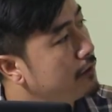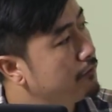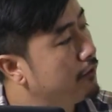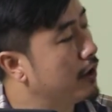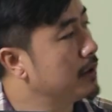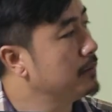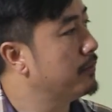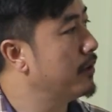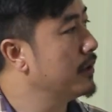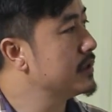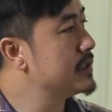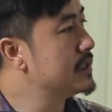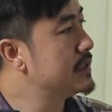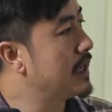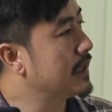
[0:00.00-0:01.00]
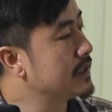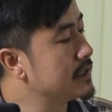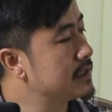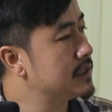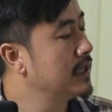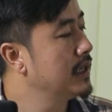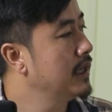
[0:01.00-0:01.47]
foreign policies. That
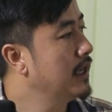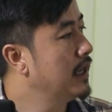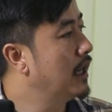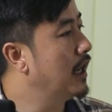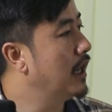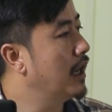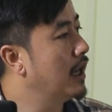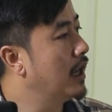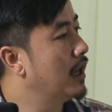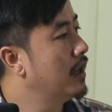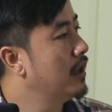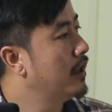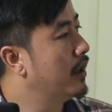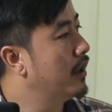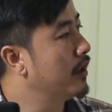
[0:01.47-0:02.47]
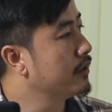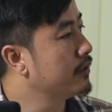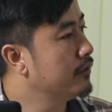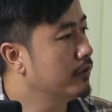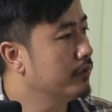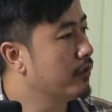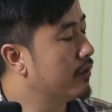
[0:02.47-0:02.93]
is,
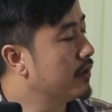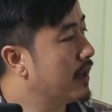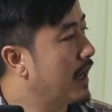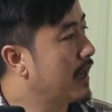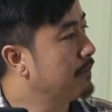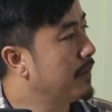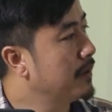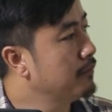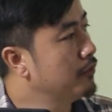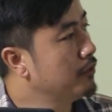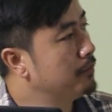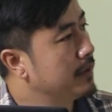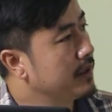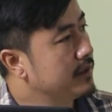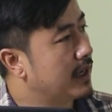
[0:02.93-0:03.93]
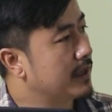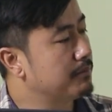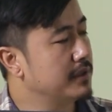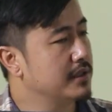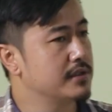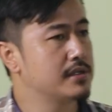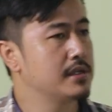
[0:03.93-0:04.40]
non-alignment movement. That
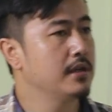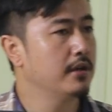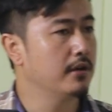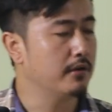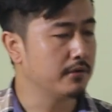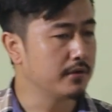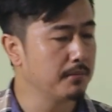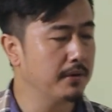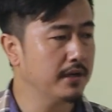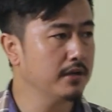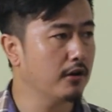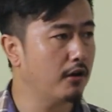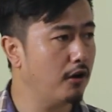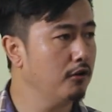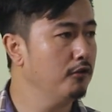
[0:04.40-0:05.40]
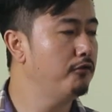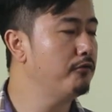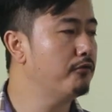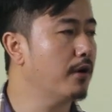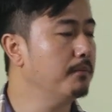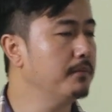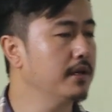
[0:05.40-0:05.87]
means remaining aloof
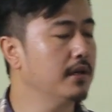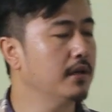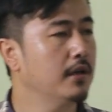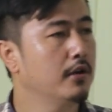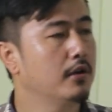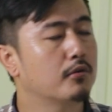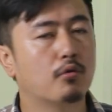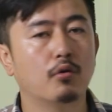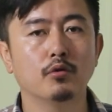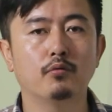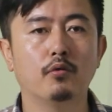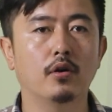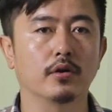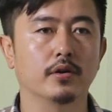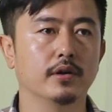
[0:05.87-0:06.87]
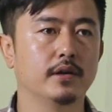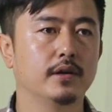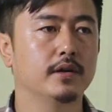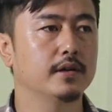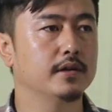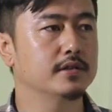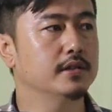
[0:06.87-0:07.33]
from the Cold War,
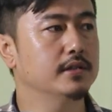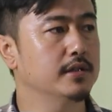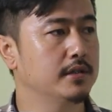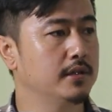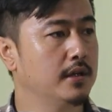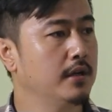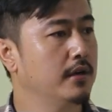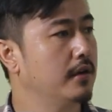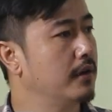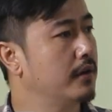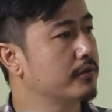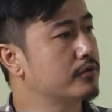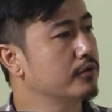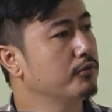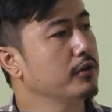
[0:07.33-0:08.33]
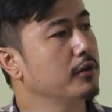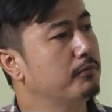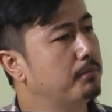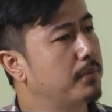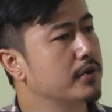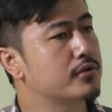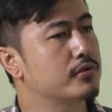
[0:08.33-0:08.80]
isn't it? So we
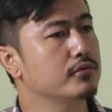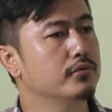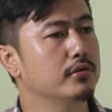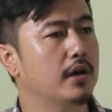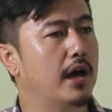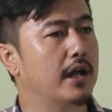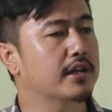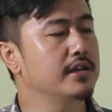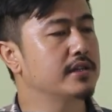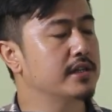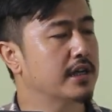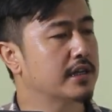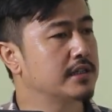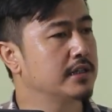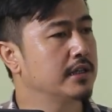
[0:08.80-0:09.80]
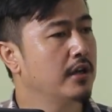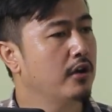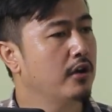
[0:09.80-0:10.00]
pursue the architect